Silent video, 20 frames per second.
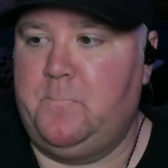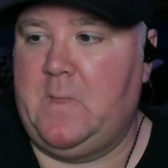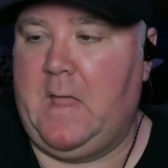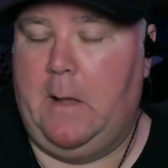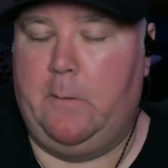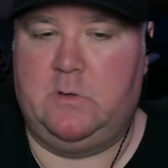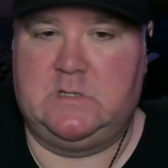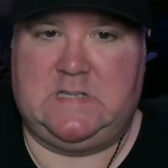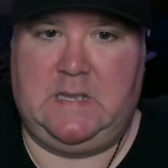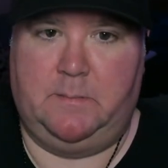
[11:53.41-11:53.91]

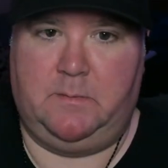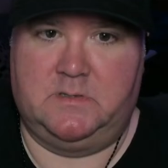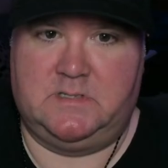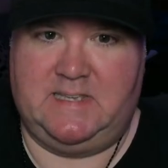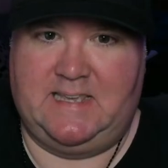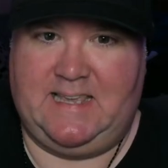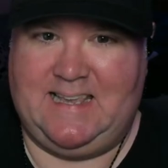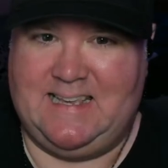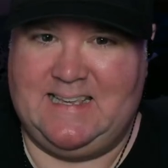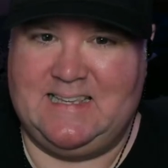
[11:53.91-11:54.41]
I was able
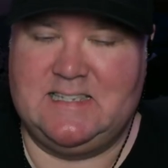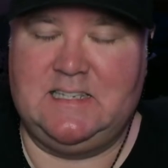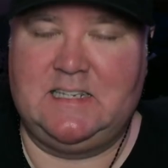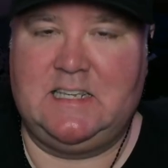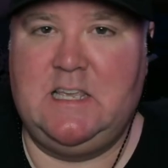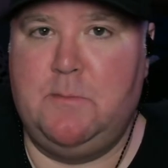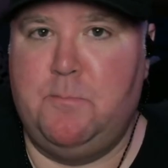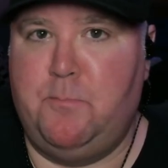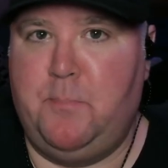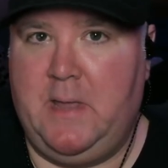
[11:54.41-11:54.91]
to
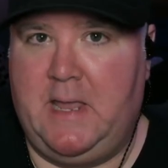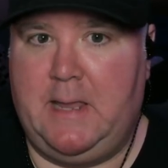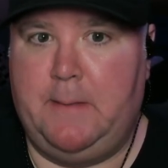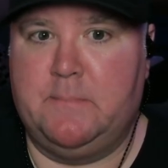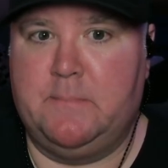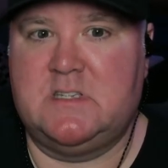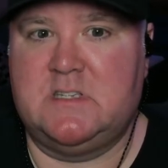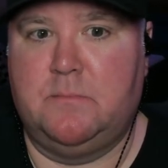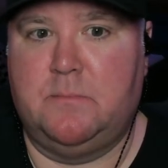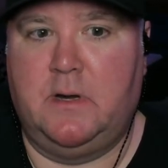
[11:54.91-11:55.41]
easily
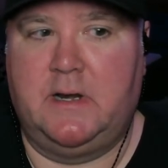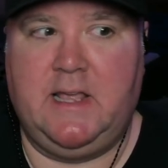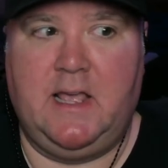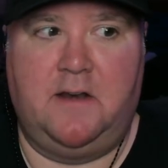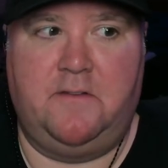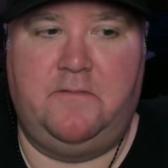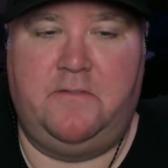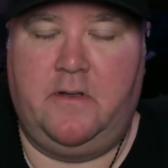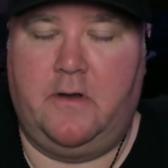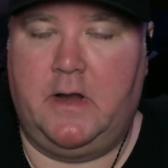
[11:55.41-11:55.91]
beam somebody
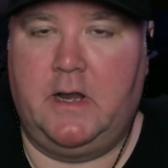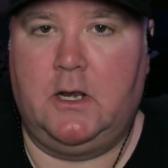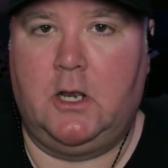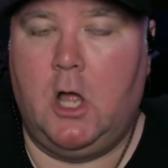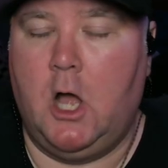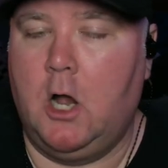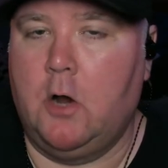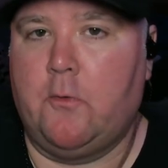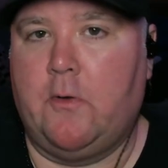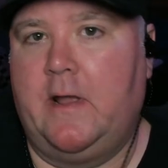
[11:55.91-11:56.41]
at very
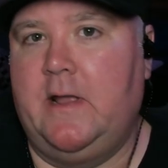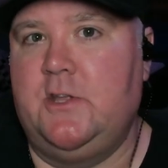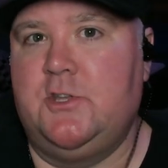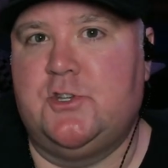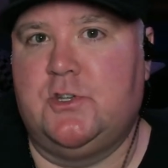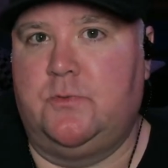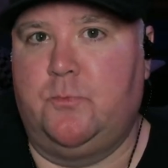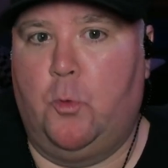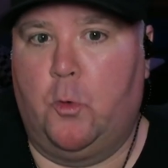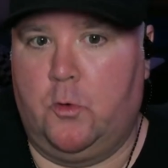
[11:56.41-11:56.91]
long range
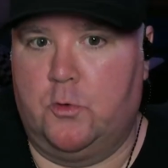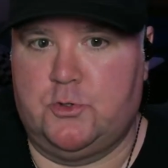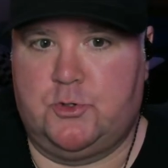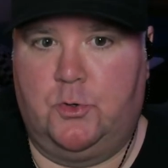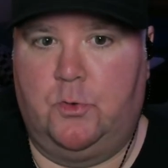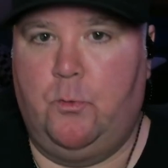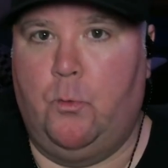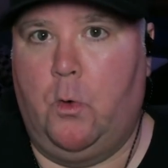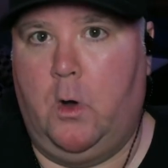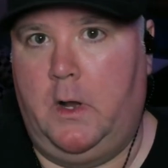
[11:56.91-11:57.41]
in
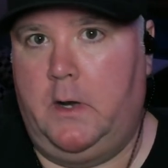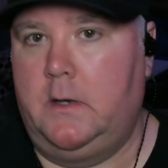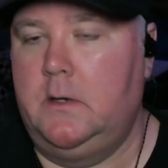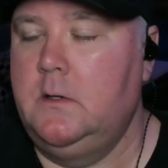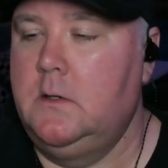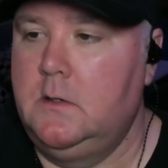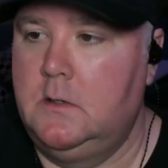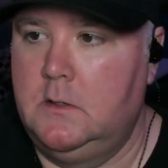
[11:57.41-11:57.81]
Warzone 1